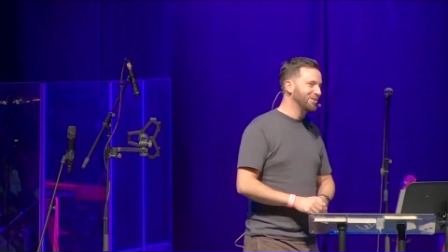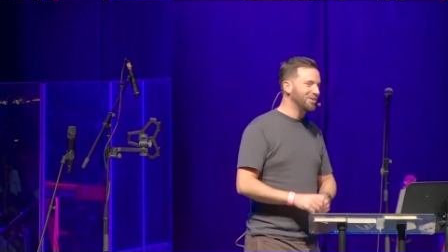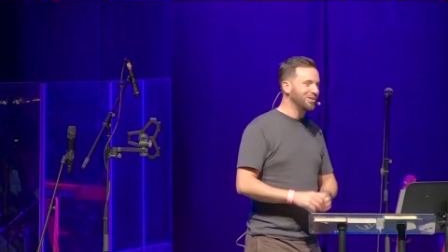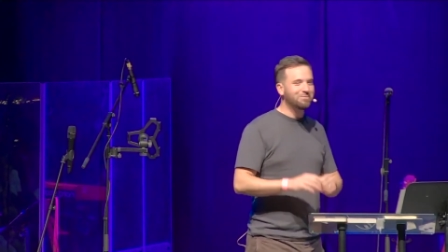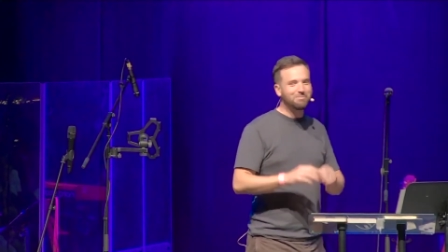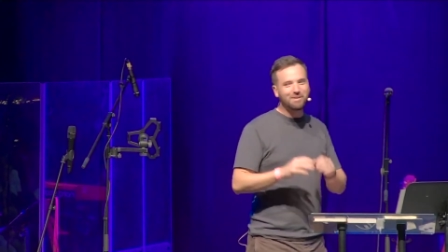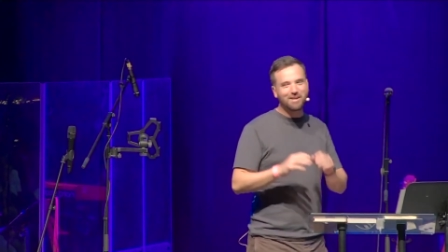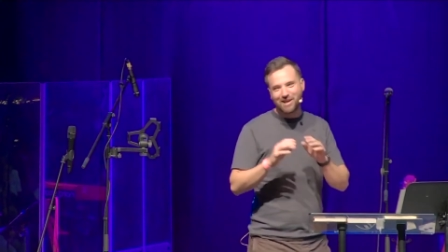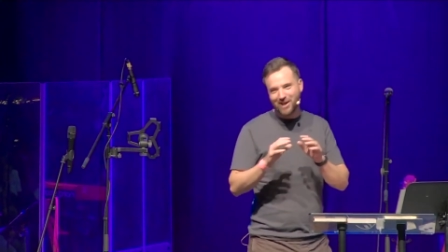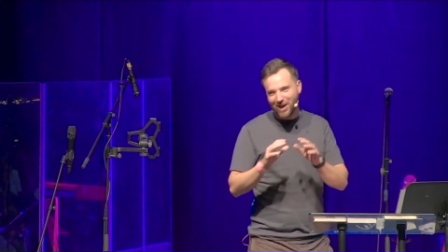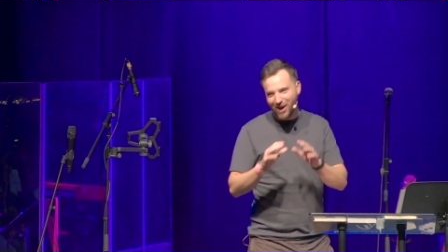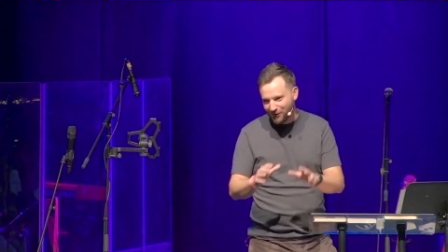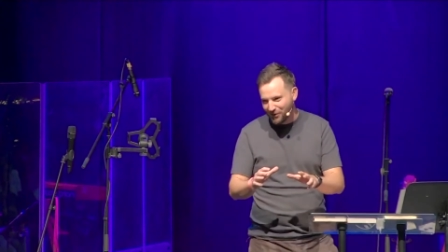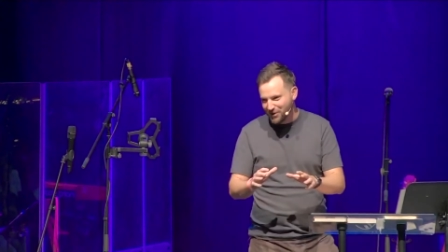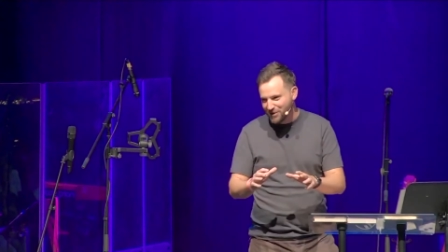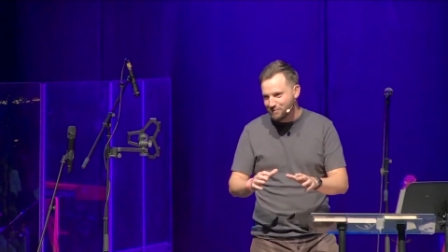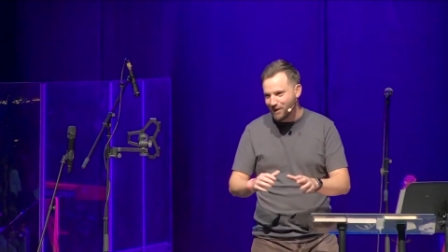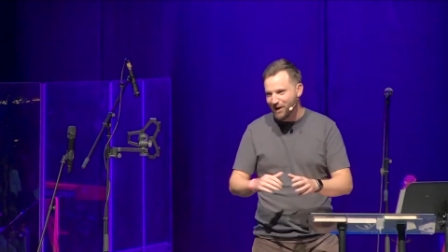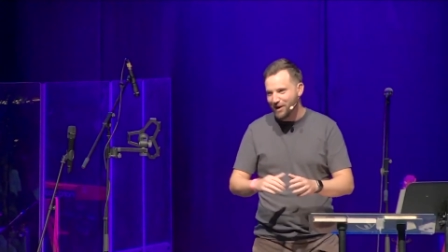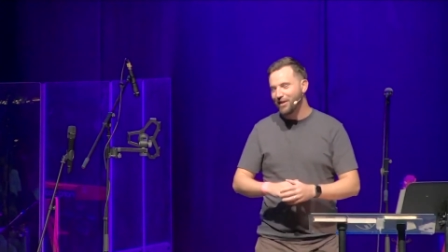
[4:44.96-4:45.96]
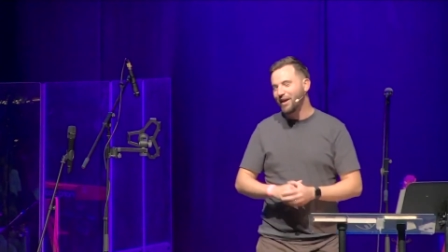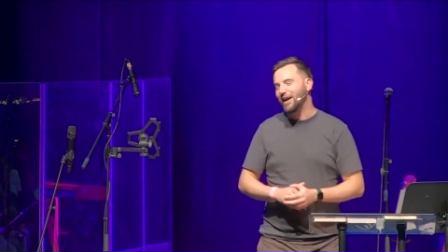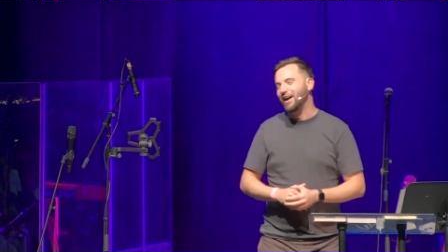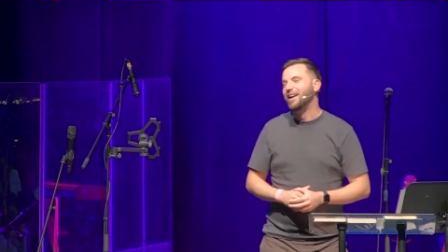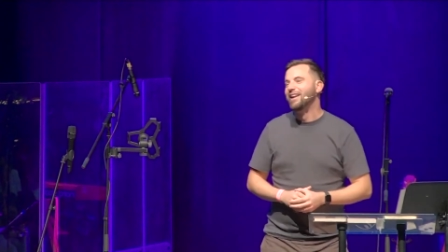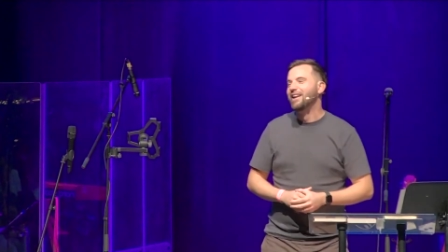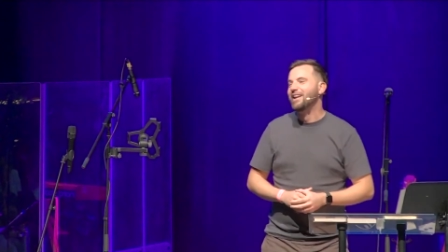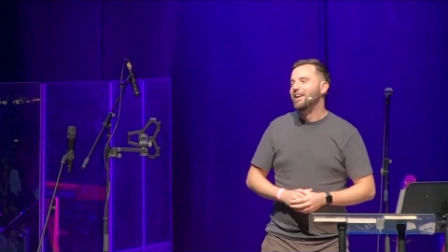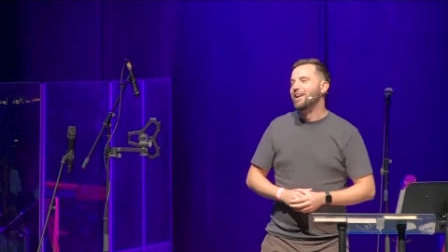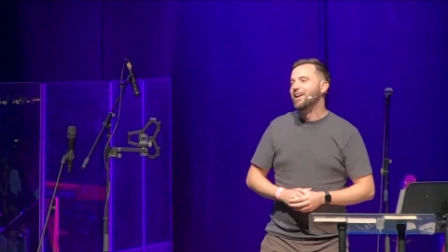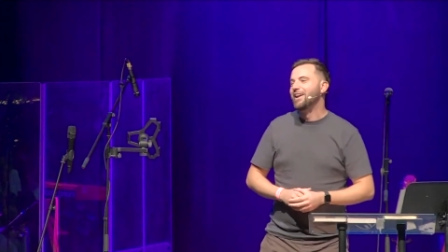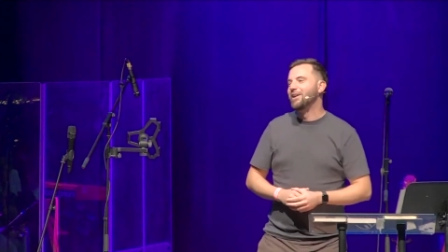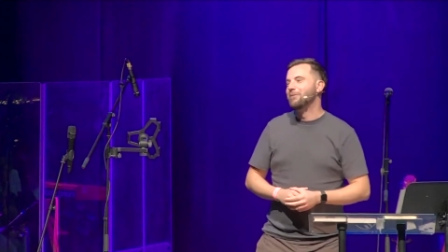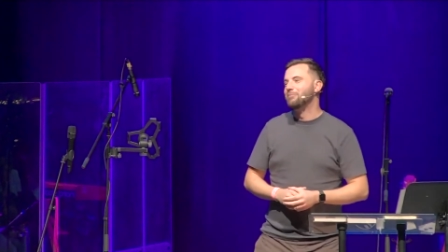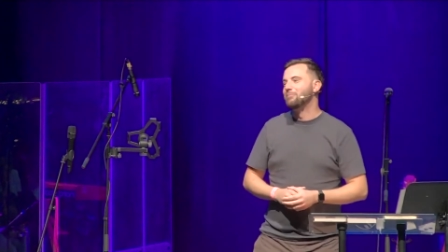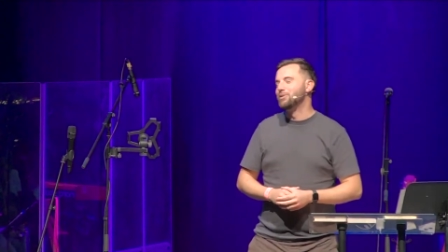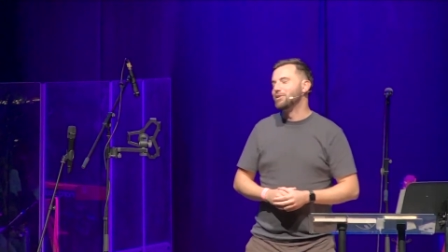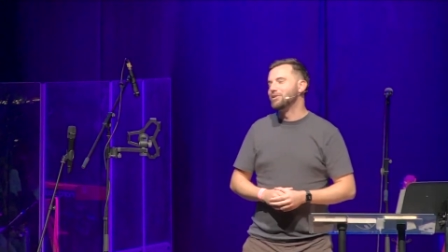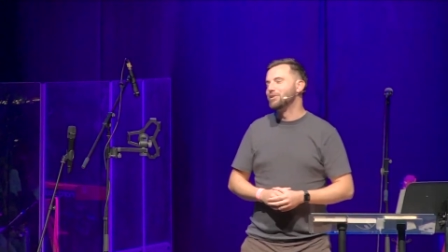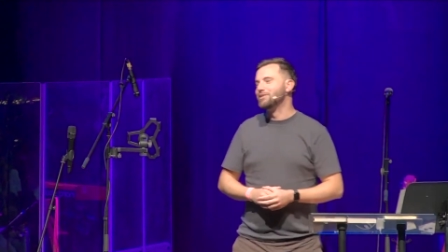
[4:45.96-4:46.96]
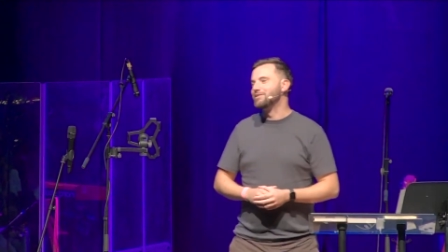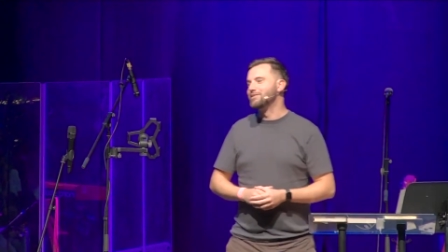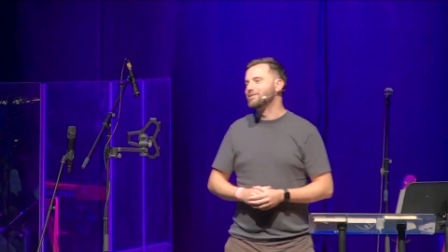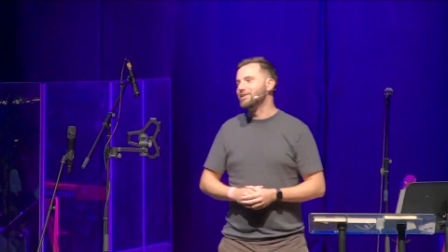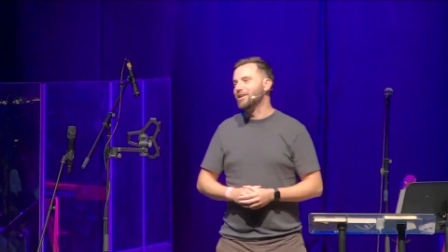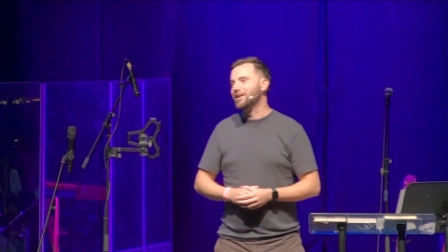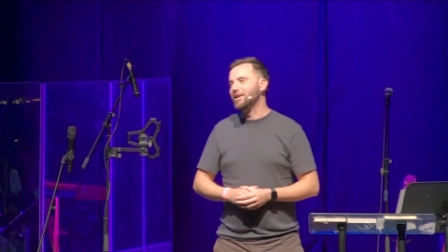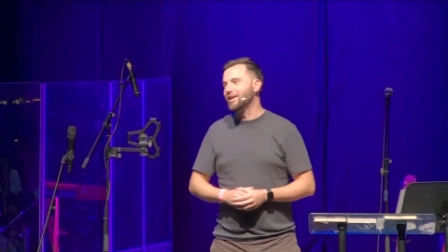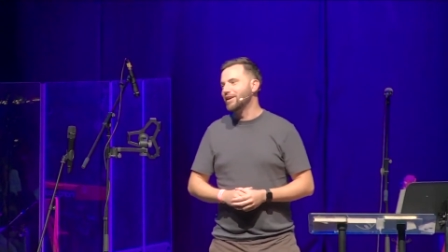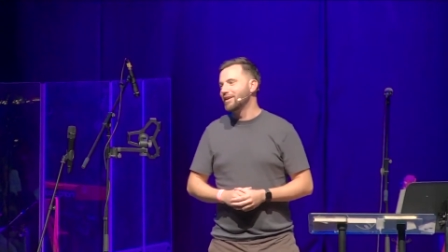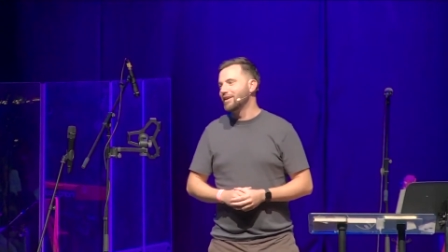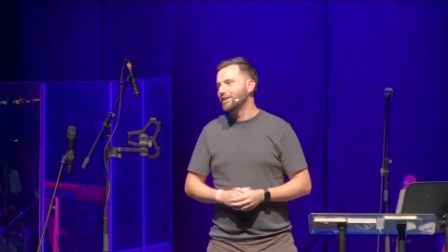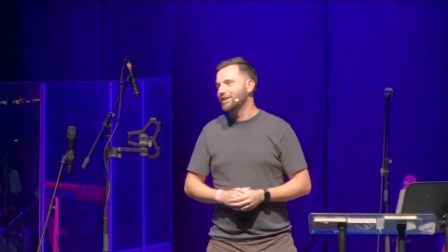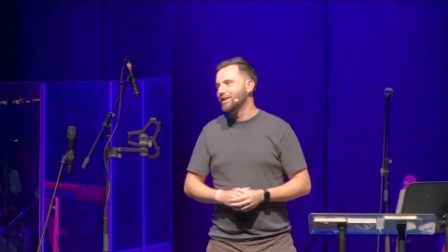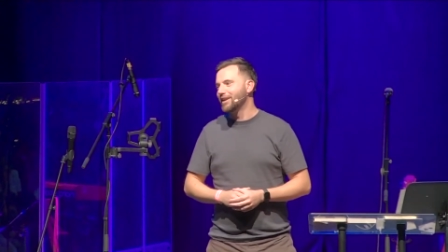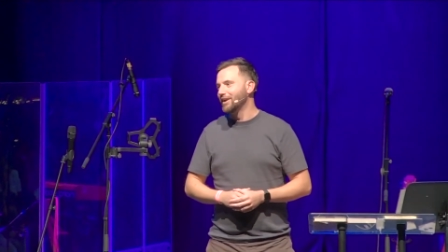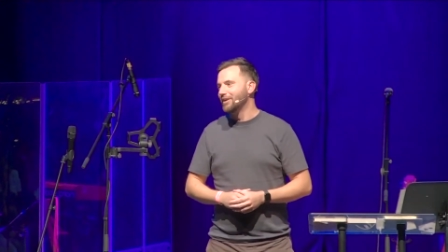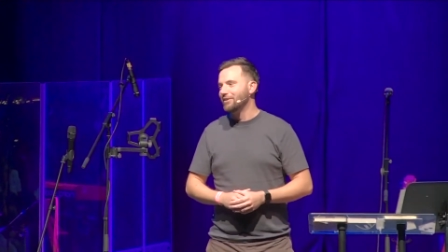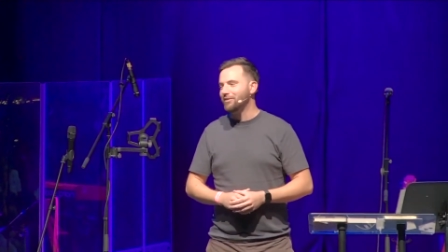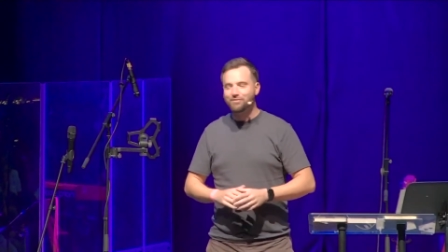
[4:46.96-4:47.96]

you to be encouraged by that um, because, uh, yeah,